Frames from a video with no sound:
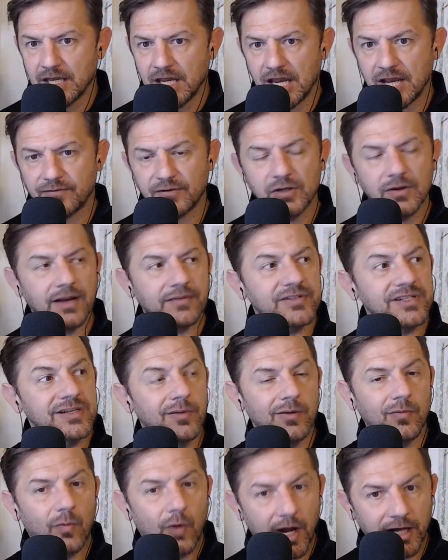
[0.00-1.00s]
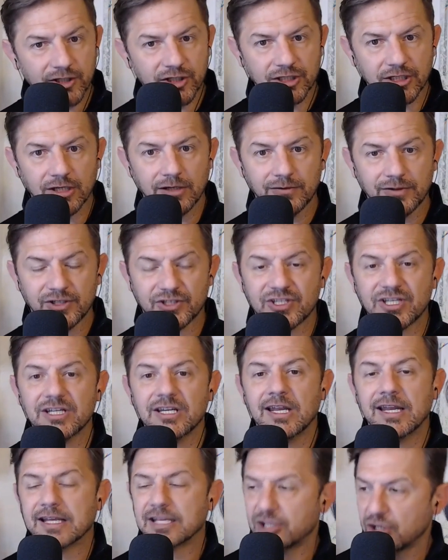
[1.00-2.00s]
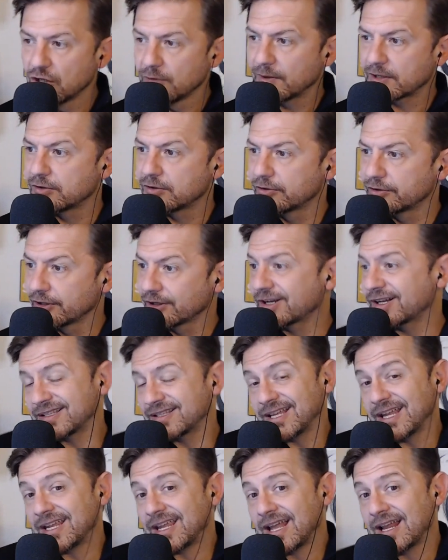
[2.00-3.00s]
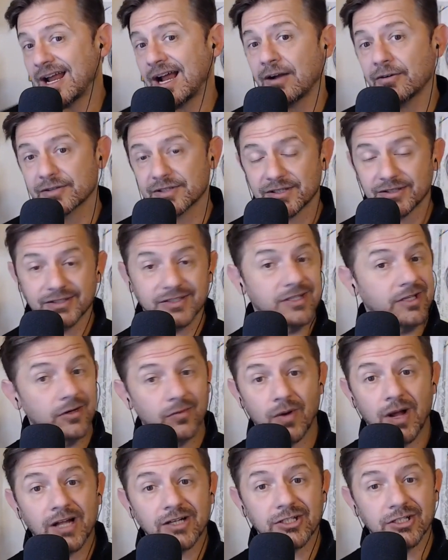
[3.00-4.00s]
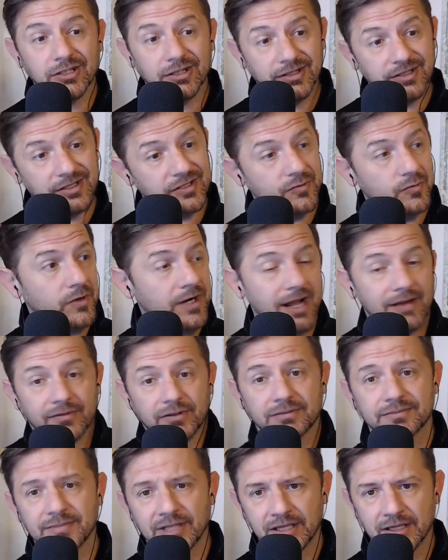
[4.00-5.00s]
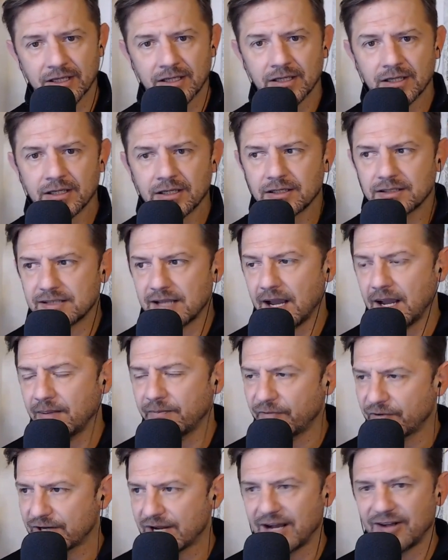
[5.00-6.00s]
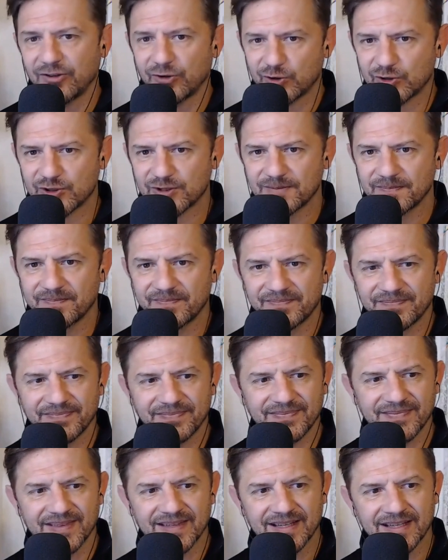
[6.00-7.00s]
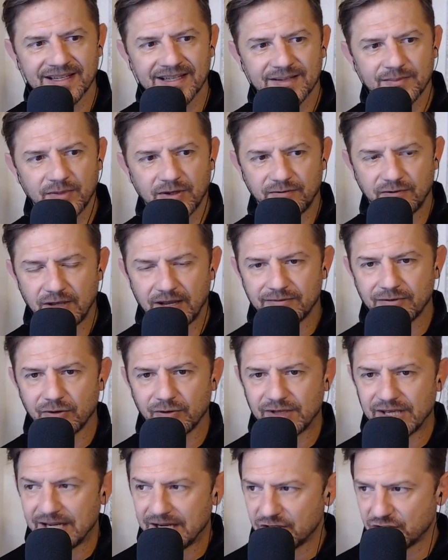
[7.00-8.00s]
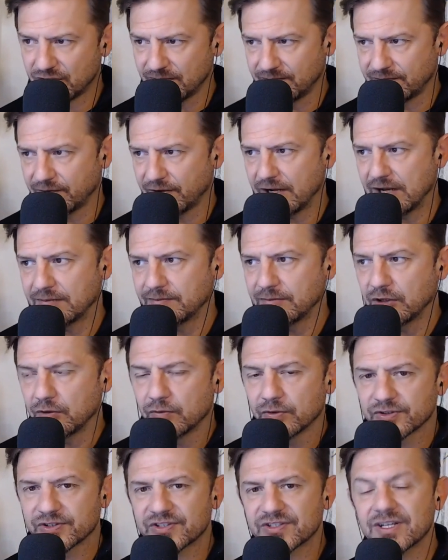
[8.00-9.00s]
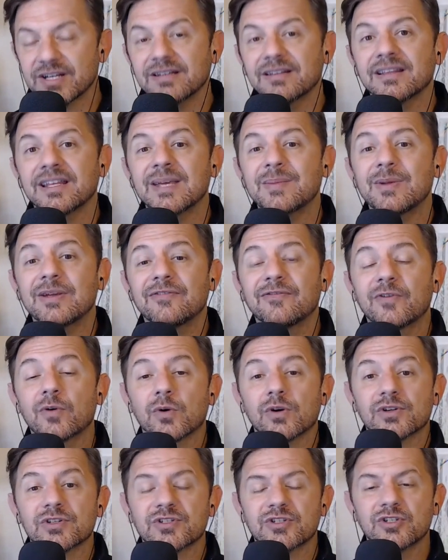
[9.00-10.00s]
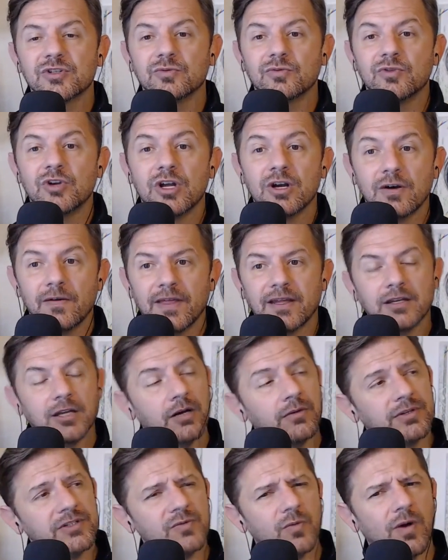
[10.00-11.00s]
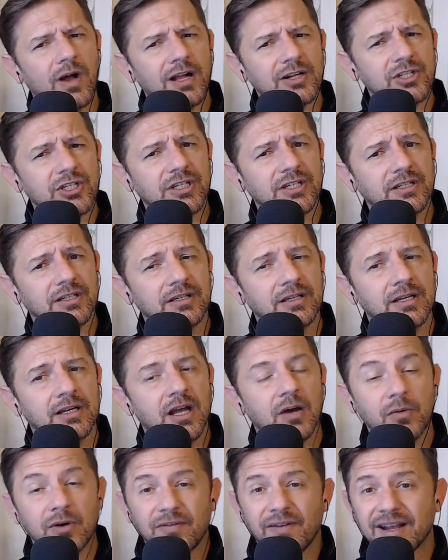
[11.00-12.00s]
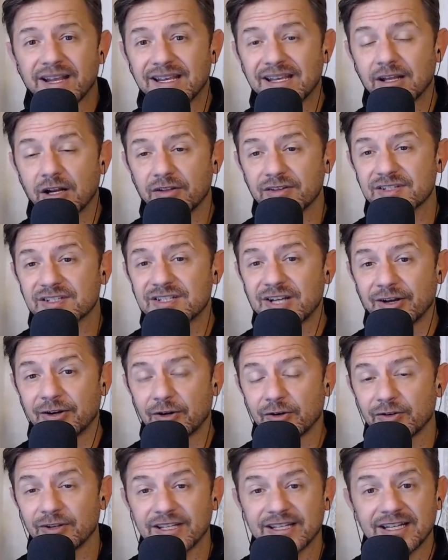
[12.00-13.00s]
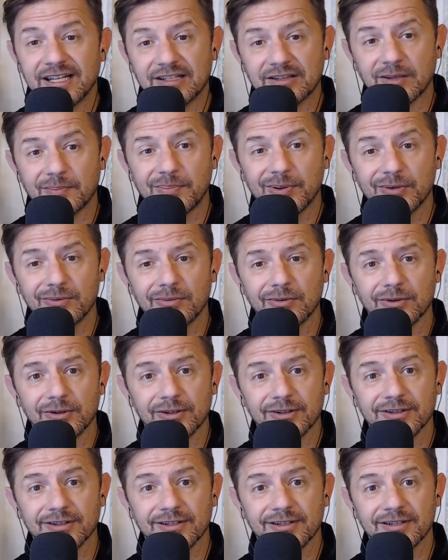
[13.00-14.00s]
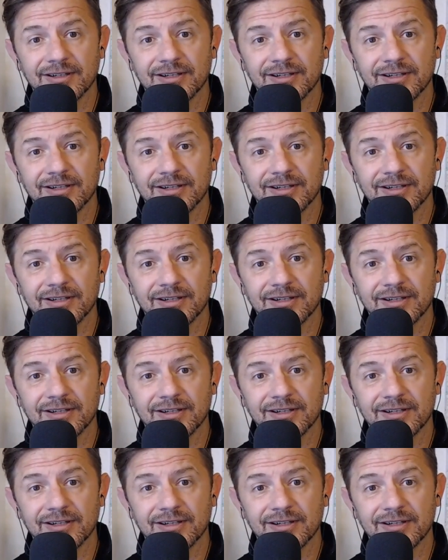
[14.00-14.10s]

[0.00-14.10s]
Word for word: If you have someone watching you and you're sitting in a cubicle, you're going to take eight hours because they're watching and it's whatever. Time for dollars. But if you have location freedom, you will suddenly be forced to know that no one's watching. I wonder if I could get all this done early and hit the pool.